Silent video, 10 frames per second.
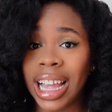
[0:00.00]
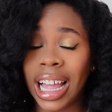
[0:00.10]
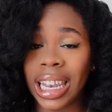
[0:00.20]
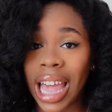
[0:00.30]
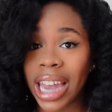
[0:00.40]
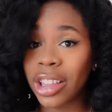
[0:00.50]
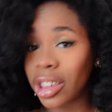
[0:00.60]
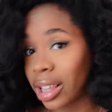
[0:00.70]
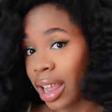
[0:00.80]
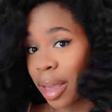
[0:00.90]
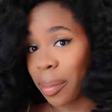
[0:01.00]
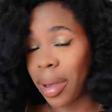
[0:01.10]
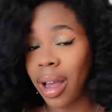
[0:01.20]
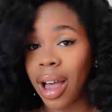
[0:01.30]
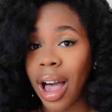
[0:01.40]
a lot of slip,
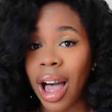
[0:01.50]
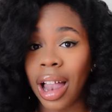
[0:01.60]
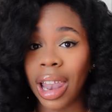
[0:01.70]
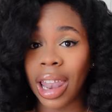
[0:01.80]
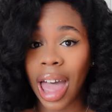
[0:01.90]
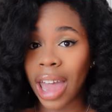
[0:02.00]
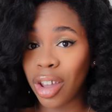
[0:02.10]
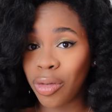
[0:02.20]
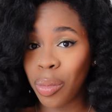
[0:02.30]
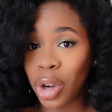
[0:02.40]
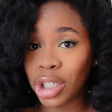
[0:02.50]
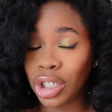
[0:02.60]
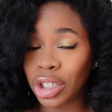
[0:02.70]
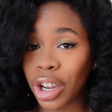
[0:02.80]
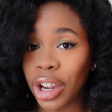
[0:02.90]
a lot of
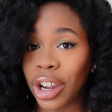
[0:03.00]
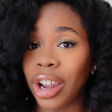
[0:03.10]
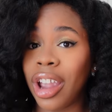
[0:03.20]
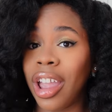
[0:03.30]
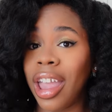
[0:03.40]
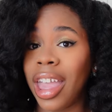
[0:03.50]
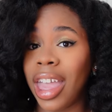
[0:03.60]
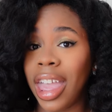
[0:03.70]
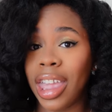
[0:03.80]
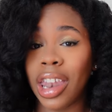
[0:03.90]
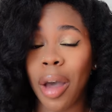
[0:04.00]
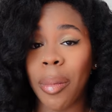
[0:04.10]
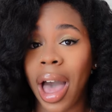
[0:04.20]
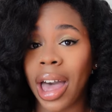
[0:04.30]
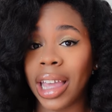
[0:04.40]
moisture in
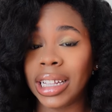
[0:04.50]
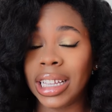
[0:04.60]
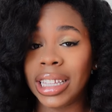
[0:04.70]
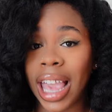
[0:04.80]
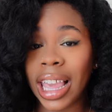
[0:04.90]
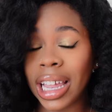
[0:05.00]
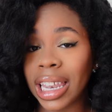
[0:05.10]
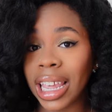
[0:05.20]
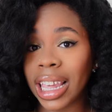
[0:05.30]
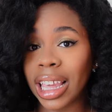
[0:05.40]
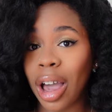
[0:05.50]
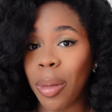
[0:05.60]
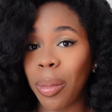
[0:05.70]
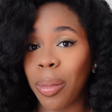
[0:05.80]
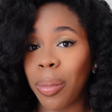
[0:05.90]
my detangling
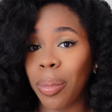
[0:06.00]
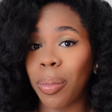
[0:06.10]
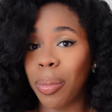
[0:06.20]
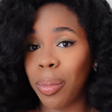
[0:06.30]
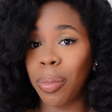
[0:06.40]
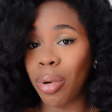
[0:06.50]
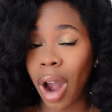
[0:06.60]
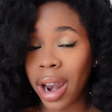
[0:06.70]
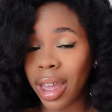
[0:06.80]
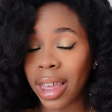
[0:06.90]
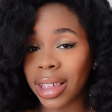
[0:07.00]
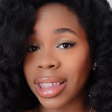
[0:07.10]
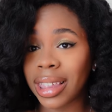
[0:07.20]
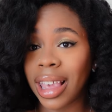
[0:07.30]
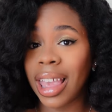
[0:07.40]

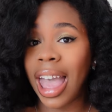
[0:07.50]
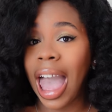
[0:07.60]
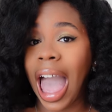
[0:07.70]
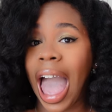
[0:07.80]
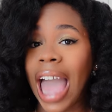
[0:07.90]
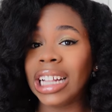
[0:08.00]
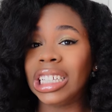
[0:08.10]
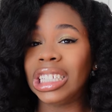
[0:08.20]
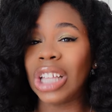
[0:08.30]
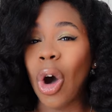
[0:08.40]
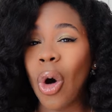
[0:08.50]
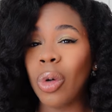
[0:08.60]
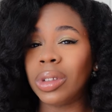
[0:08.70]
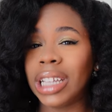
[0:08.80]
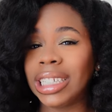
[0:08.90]
products. I
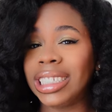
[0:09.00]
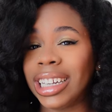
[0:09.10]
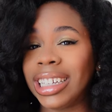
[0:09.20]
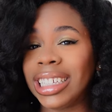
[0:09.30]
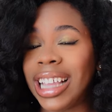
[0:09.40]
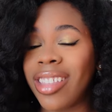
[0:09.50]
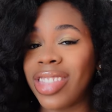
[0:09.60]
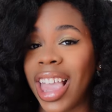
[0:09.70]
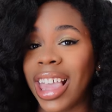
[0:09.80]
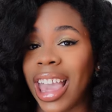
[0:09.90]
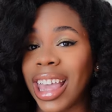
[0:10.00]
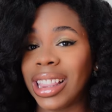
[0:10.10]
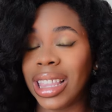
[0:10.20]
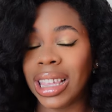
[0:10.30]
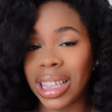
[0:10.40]
don't necessarily think
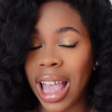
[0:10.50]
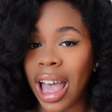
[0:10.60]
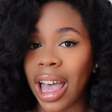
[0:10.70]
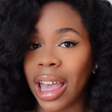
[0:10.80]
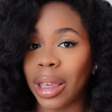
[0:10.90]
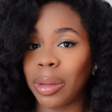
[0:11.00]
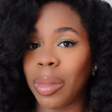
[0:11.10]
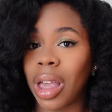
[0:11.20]
at this time